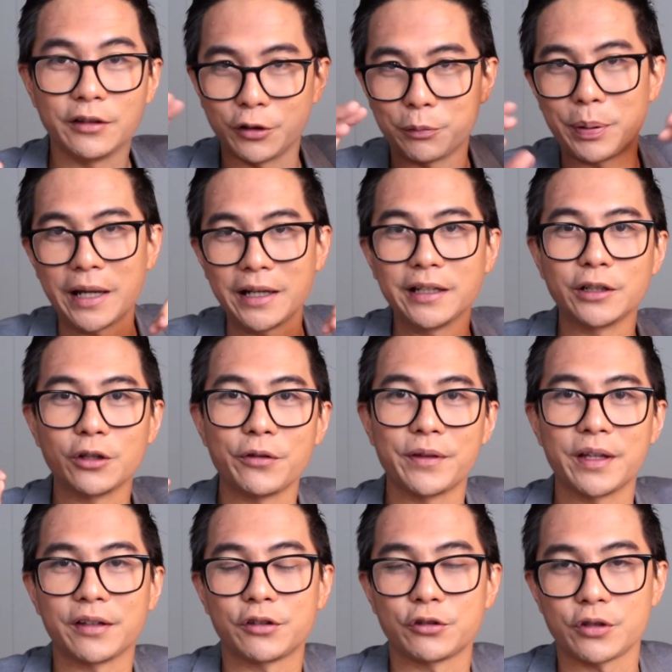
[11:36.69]
depending on
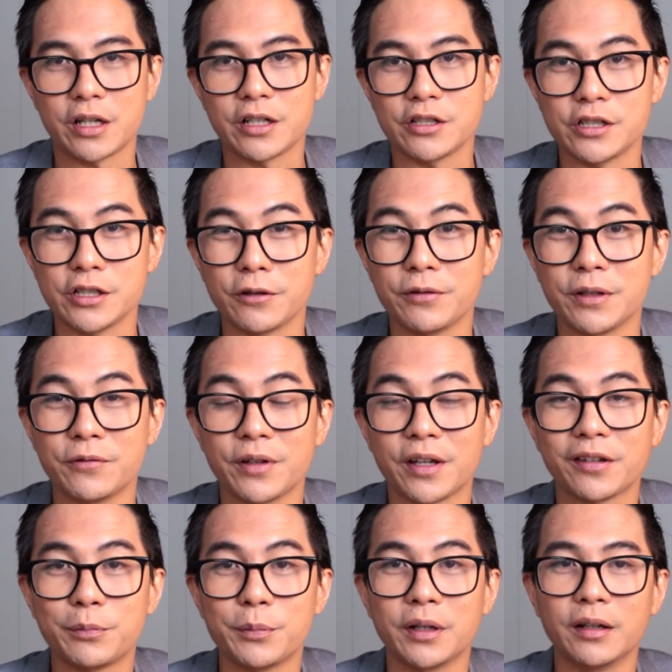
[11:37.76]
their strategy of
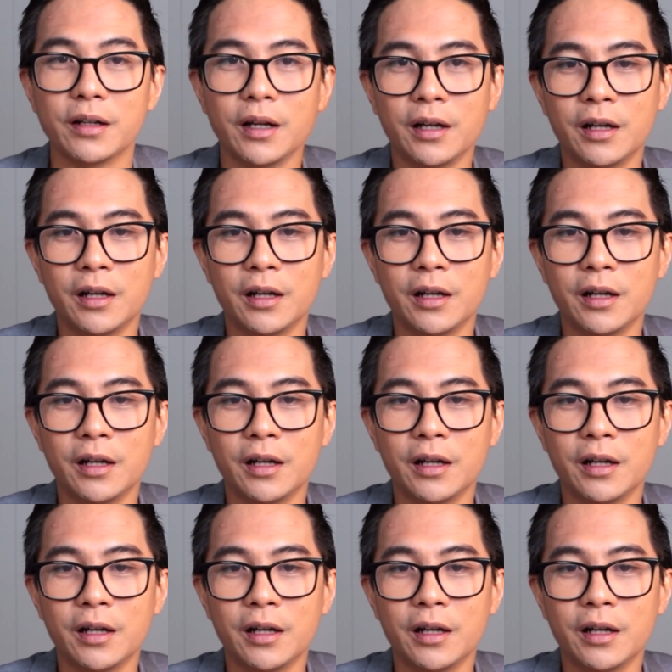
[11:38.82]
investment.